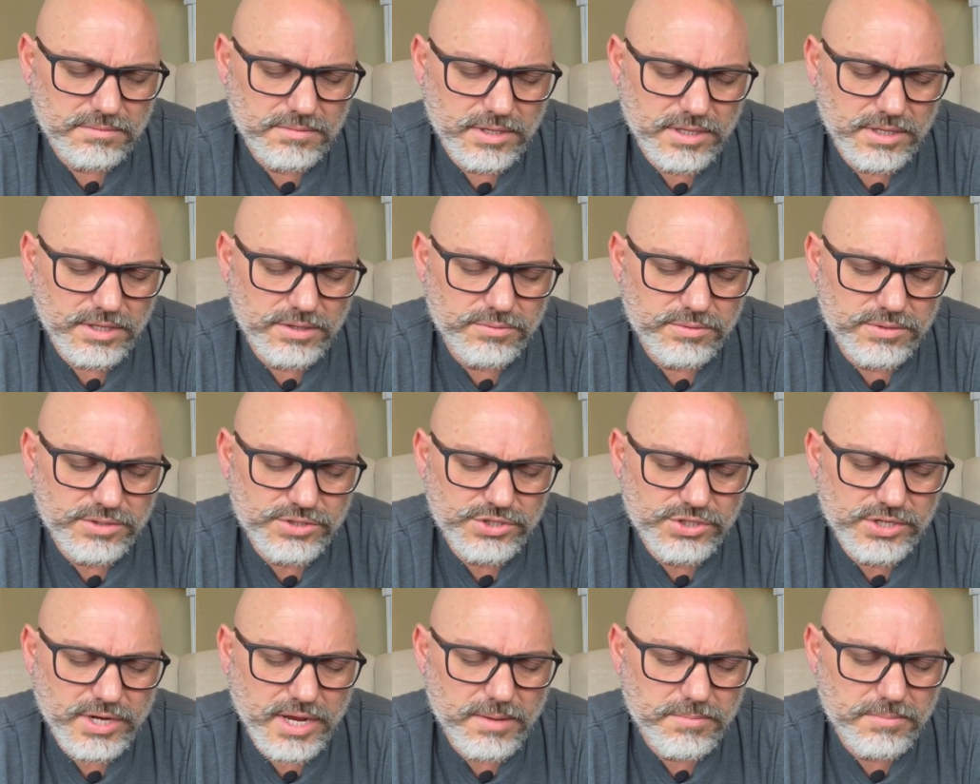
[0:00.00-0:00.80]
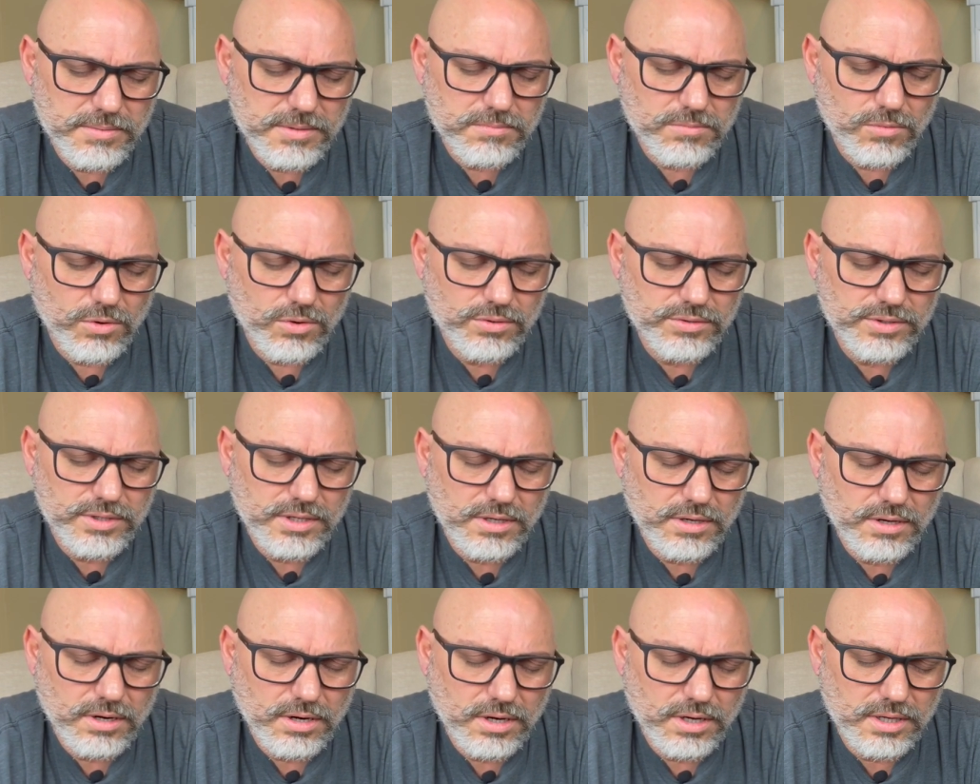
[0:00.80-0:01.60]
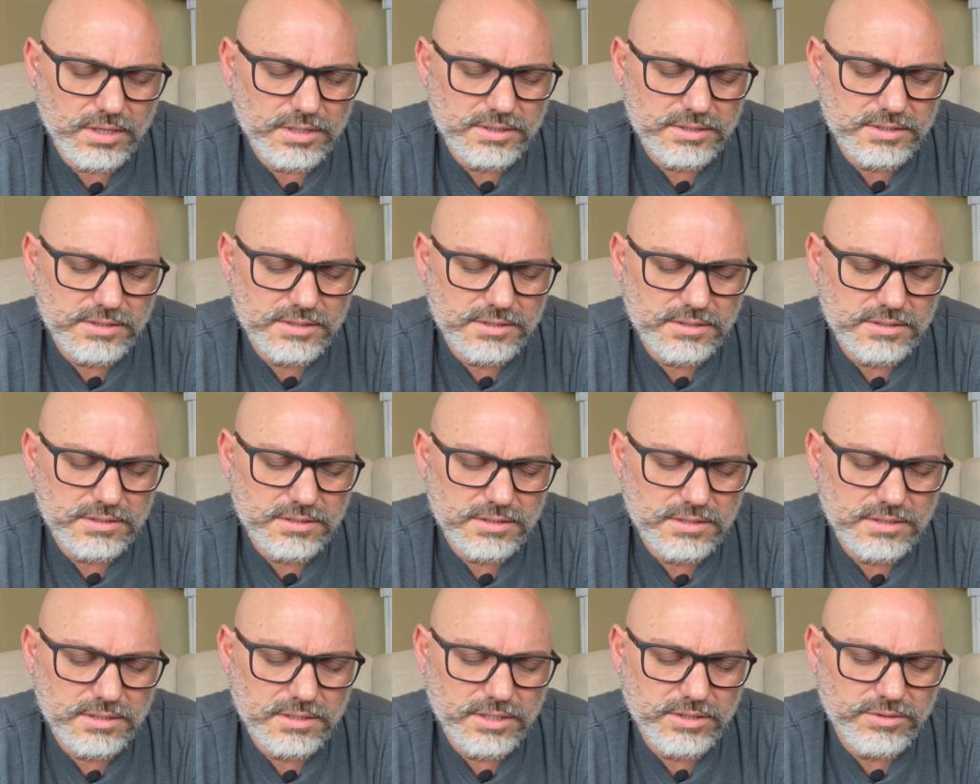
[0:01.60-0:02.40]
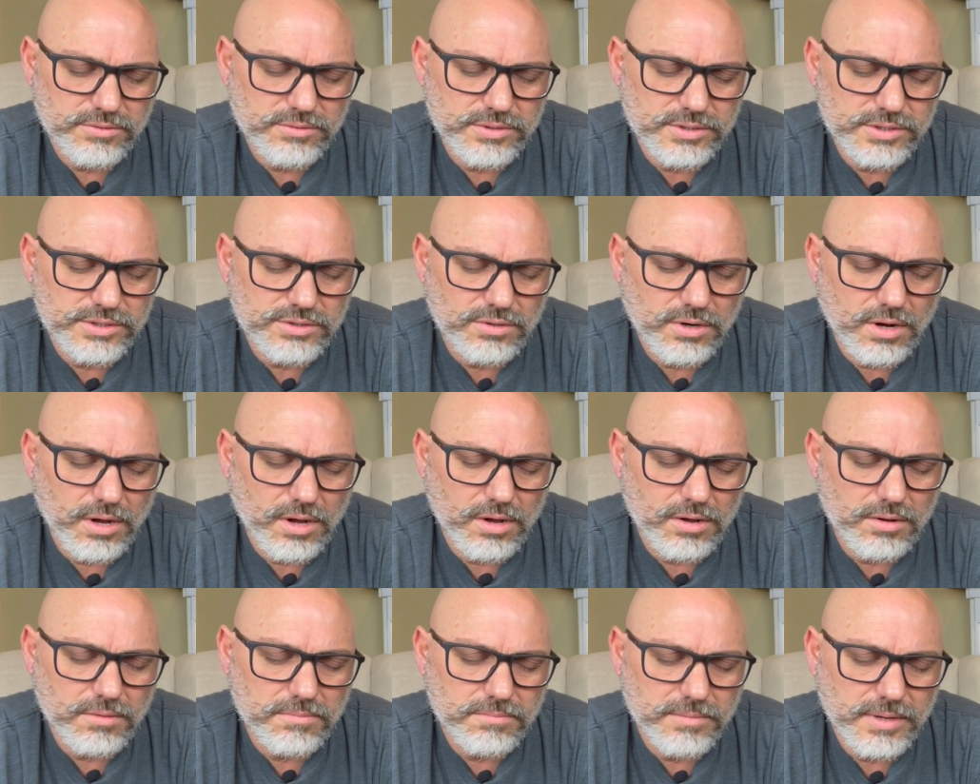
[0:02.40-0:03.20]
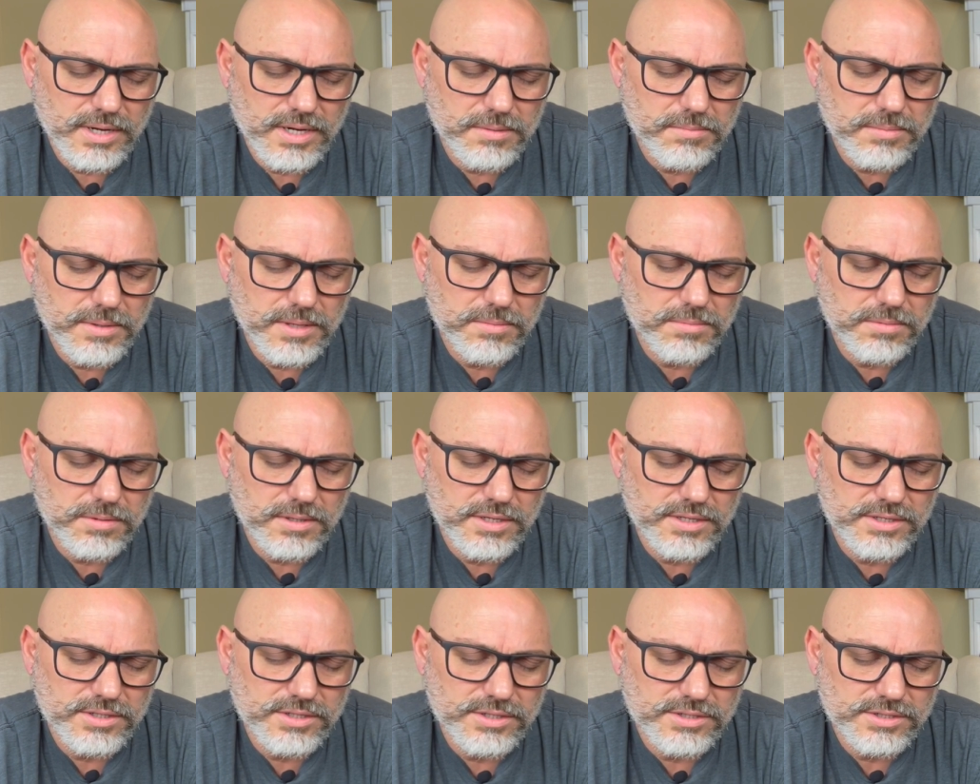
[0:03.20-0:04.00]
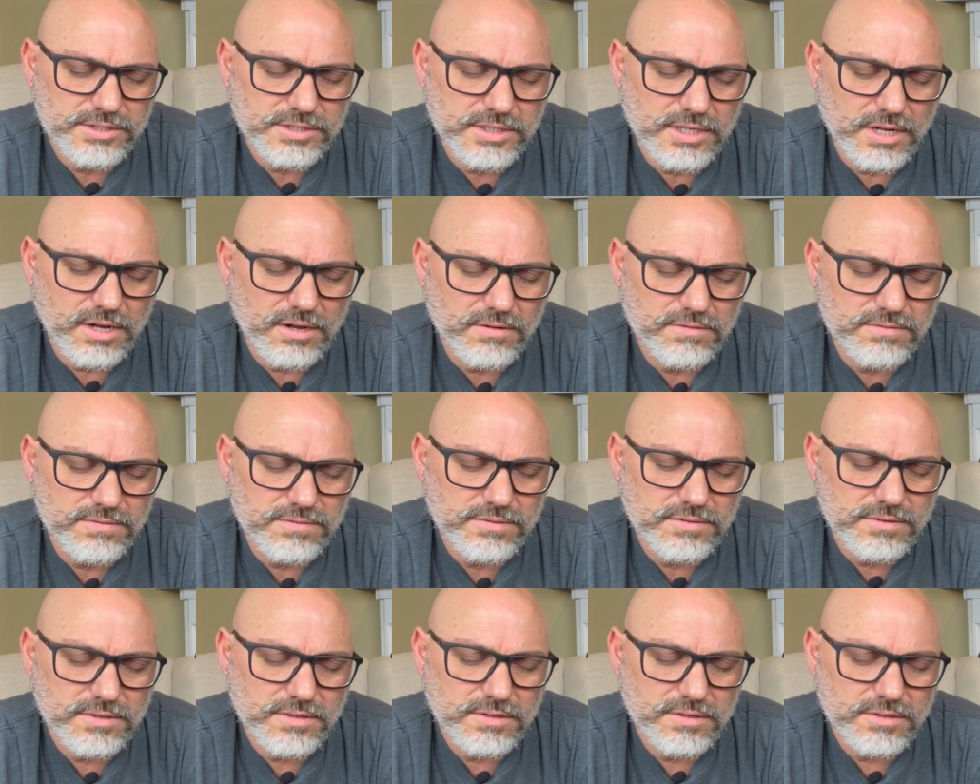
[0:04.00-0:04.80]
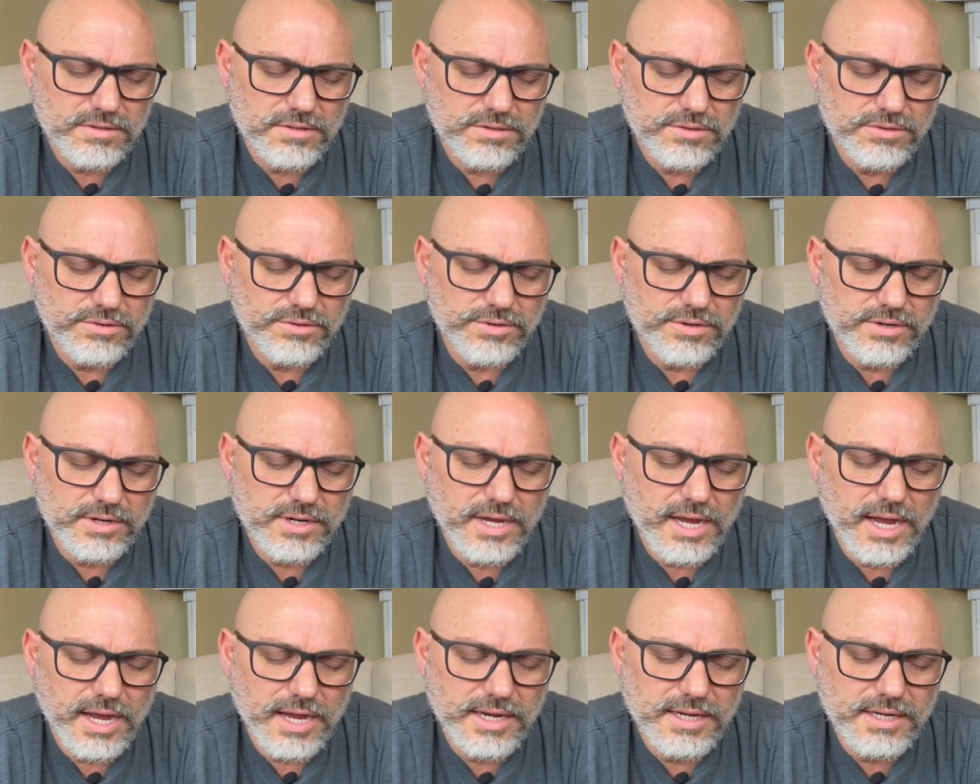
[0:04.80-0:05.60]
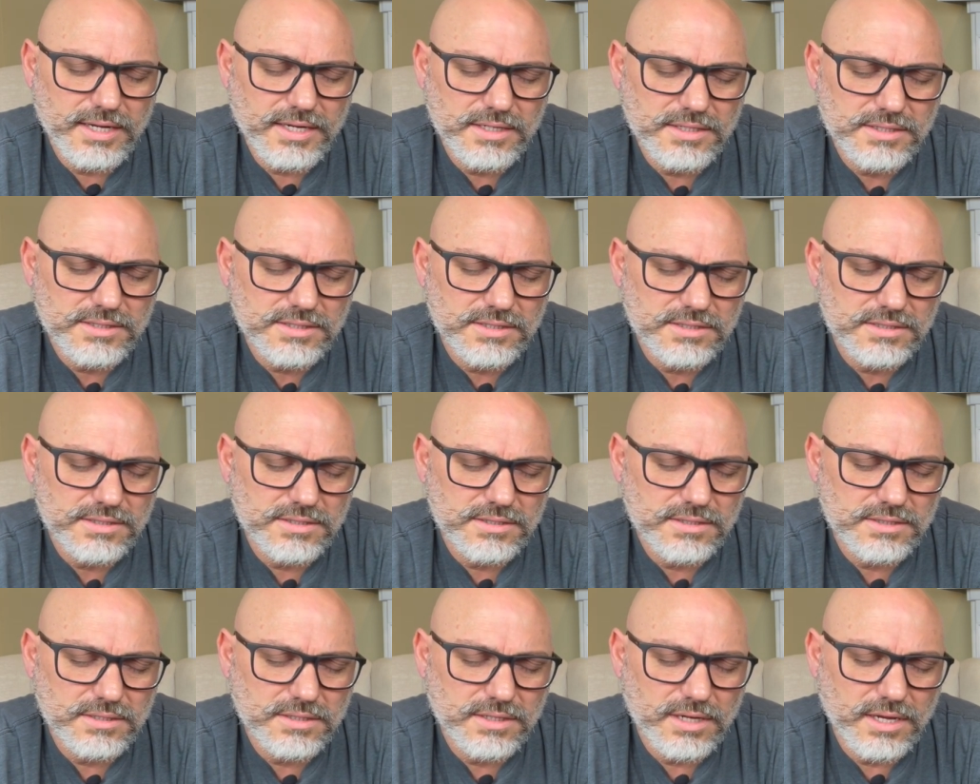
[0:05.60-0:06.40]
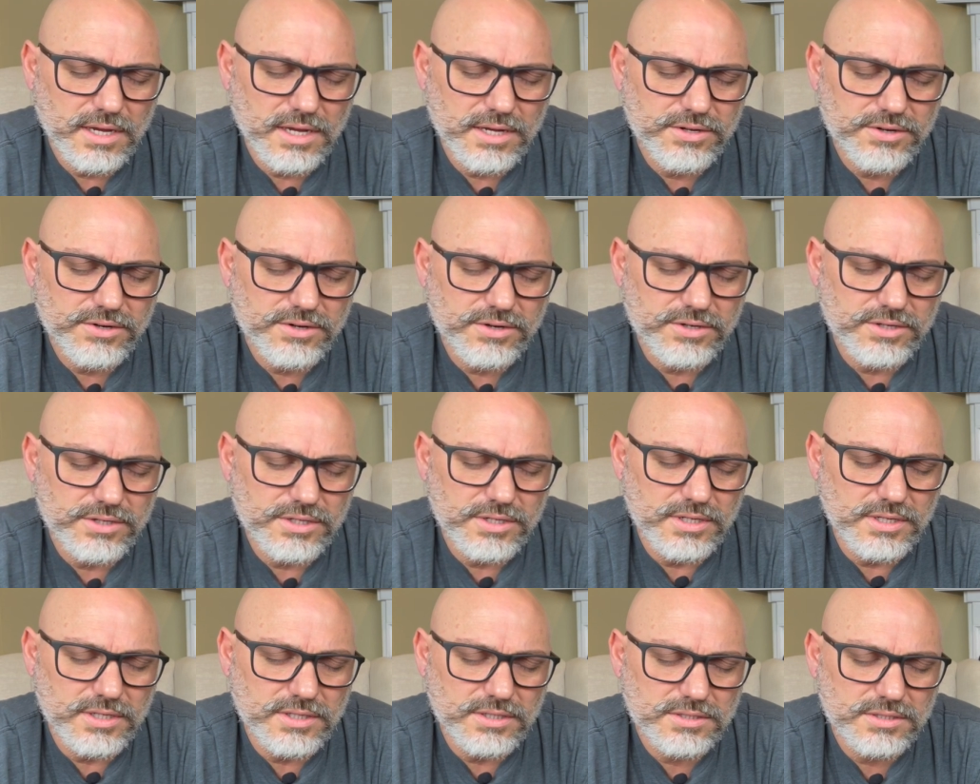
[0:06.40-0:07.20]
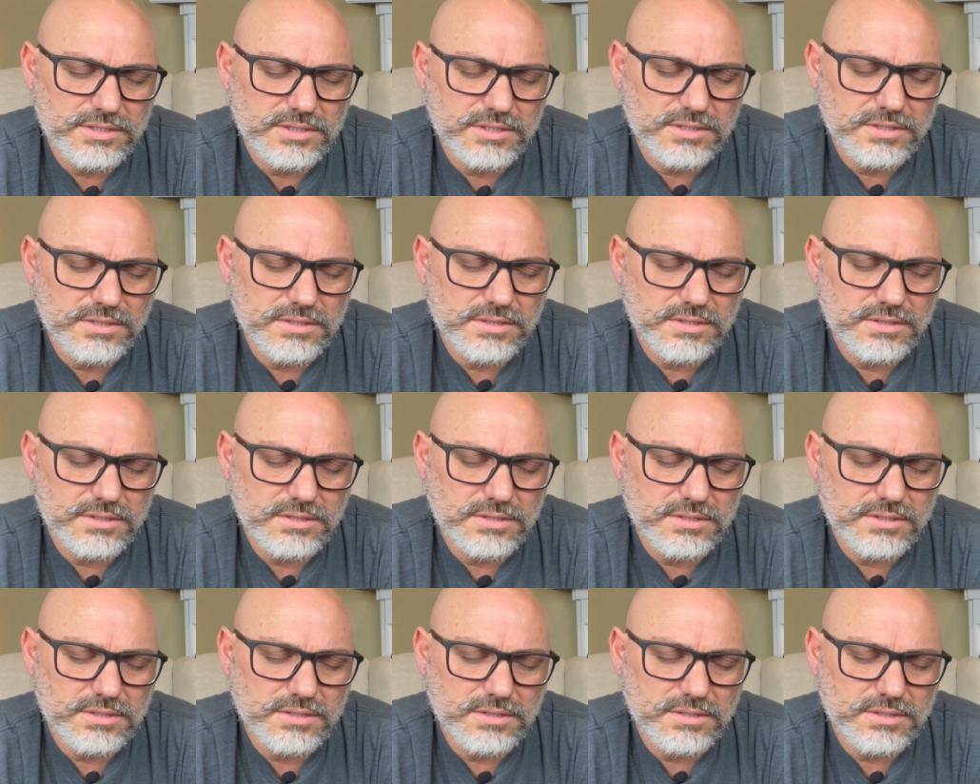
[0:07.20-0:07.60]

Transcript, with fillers: that you would shape and mold their hearts, and that you would draw many people unto yourself through your kindness and your goodness.